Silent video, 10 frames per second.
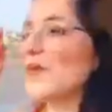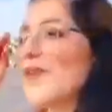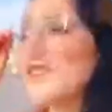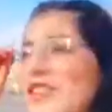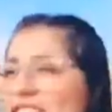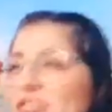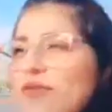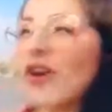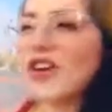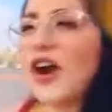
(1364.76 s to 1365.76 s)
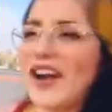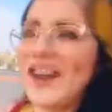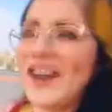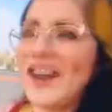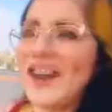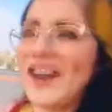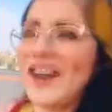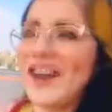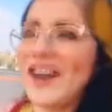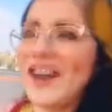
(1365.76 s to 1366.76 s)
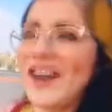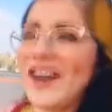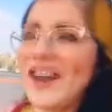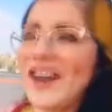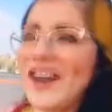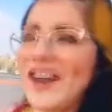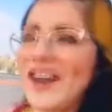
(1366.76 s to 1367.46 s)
We were looking for cardigans, but